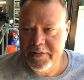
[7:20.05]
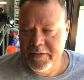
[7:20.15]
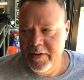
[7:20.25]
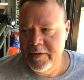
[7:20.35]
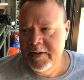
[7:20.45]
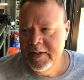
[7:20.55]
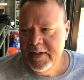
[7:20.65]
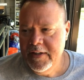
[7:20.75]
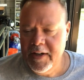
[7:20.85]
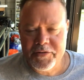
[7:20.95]
So
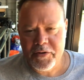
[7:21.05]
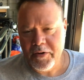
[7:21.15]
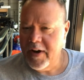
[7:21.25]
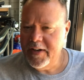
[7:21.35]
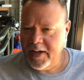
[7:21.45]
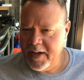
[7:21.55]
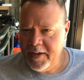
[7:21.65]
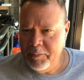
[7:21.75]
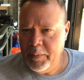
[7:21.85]
not so great day,